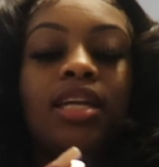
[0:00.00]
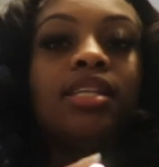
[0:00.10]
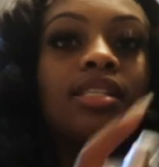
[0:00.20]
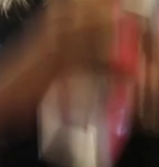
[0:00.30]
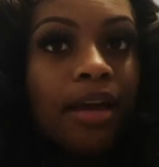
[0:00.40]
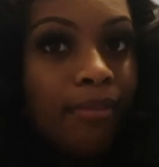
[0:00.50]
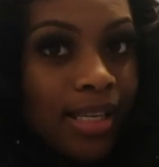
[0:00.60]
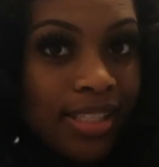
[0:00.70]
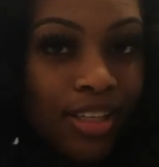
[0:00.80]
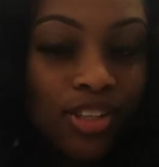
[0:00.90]
And this is like my
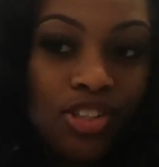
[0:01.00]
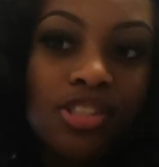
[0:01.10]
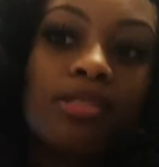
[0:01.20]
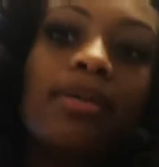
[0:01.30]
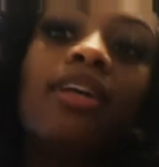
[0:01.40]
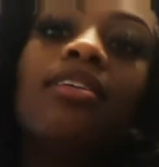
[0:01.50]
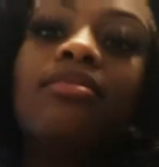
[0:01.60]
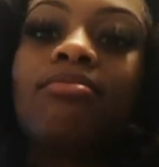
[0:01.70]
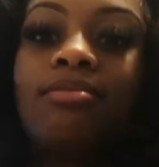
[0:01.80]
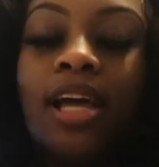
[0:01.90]
signature smell.
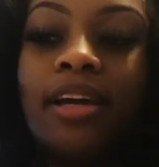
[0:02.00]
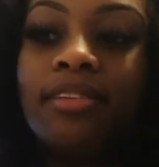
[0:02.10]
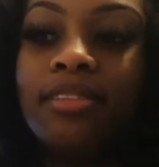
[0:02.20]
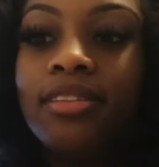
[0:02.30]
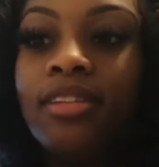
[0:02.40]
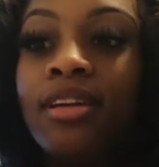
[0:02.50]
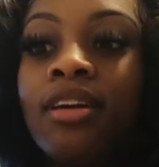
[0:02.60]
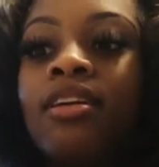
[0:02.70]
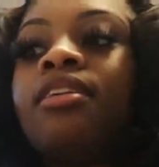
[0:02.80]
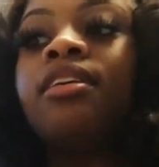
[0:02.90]
Like,
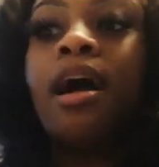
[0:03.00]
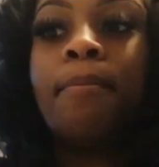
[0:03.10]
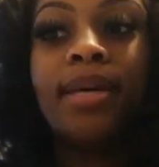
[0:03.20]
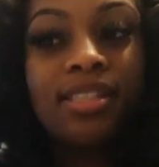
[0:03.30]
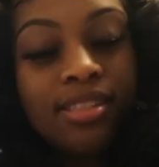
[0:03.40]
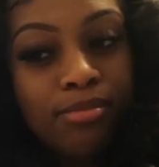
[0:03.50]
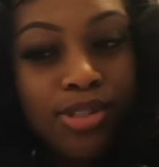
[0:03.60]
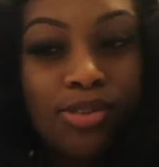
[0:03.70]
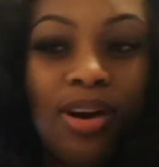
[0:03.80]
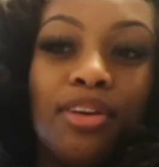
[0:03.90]
I mix them
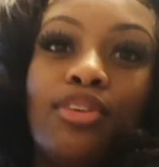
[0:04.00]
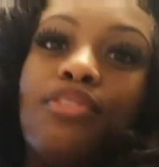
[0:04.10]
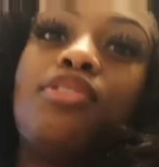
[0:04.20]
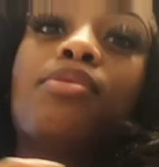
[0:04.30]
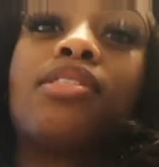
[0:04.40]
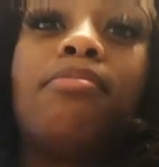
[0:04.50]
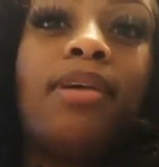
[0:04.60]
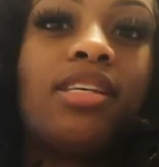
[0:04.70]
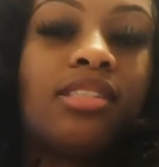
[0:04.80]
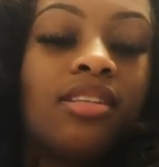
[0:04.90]
too. I don't know if you're supposed to
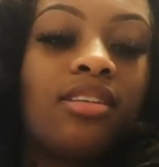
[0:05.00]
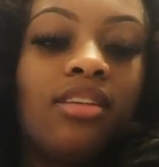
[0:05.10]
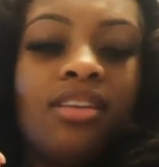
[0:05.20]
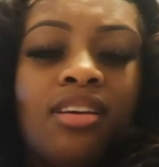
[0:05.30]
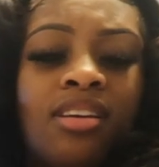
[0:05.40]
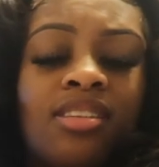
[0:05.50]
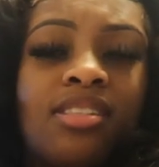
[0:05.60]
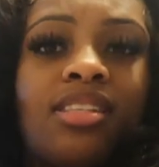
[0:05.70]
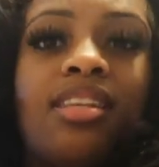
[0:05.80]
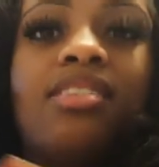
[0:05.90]
mix
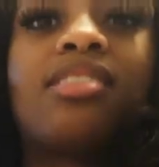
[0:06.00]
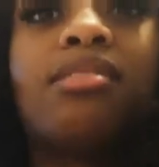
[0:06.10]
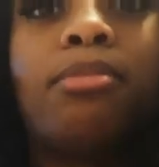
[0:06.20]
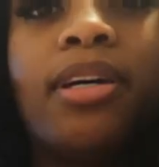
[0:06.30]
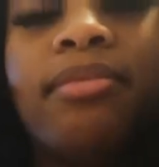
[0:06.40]
scents, but